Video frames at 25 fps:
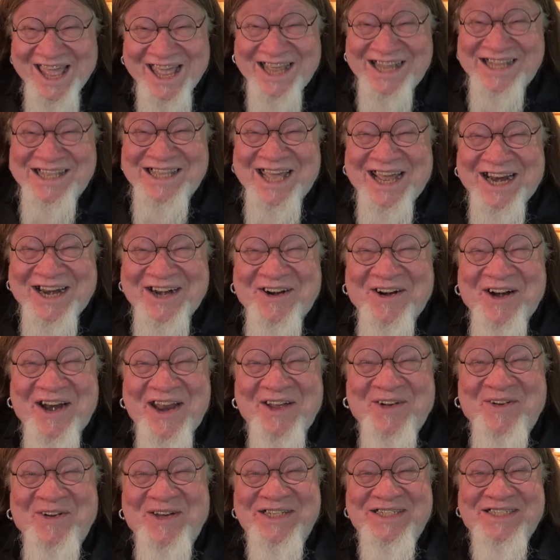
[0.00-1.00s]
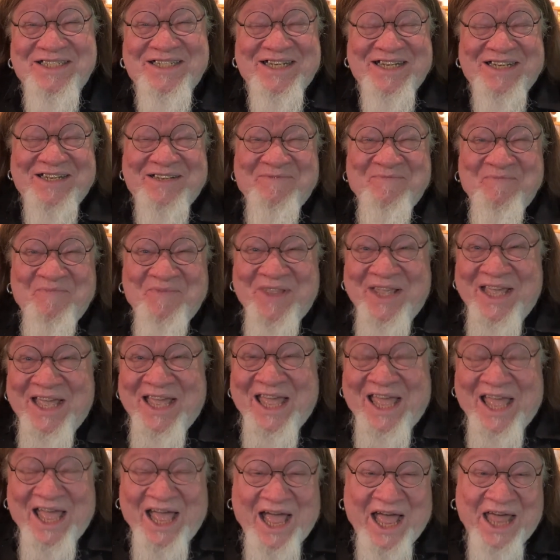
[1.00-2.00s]
Isn't that a great question?
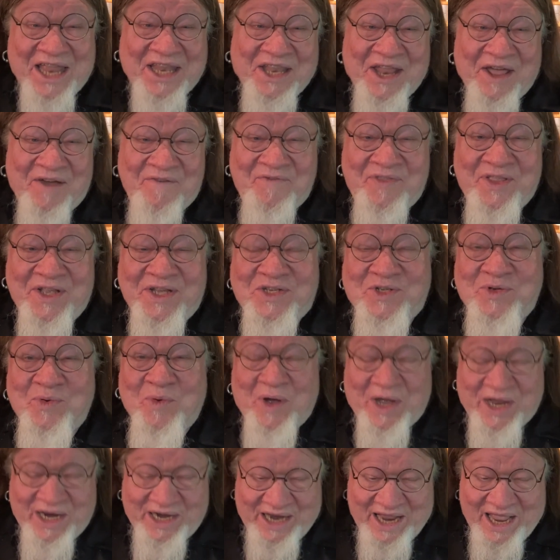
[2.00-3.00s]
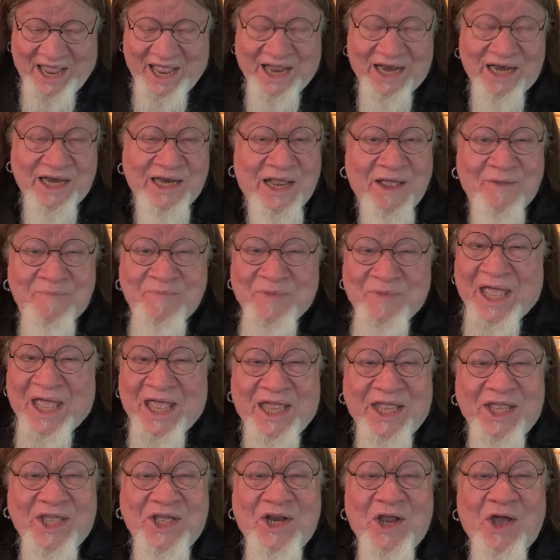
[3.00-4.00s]
I love this one. And,
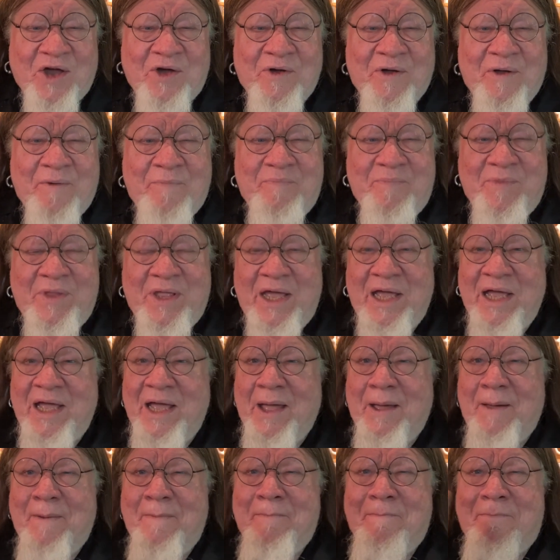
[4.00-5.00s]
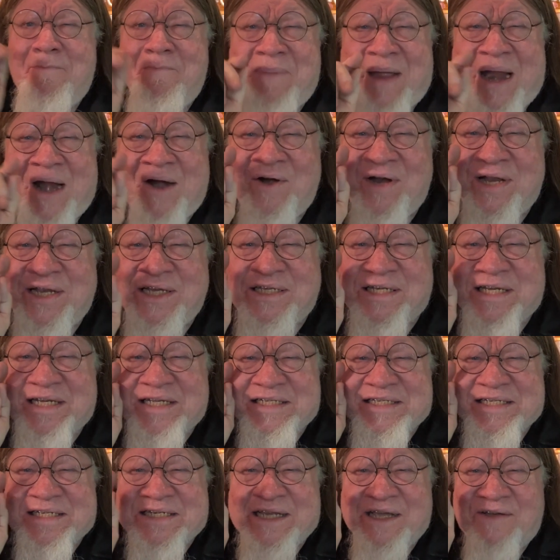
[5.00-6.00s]
you know, marriage
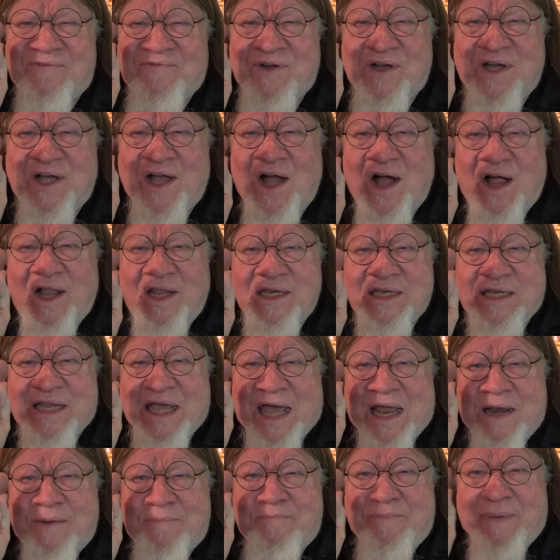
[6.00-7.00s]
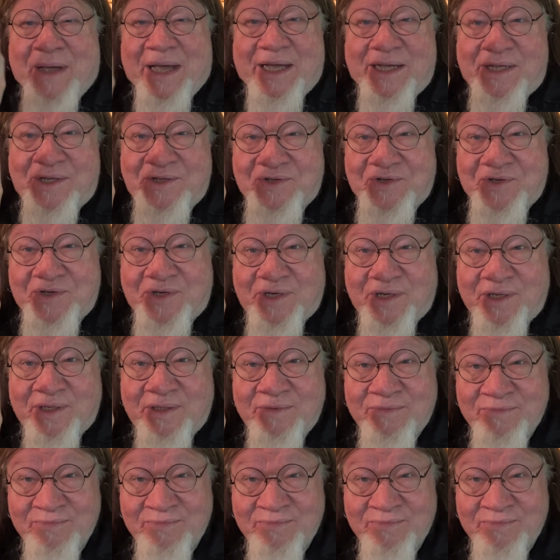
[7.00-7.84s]
is difficult at best.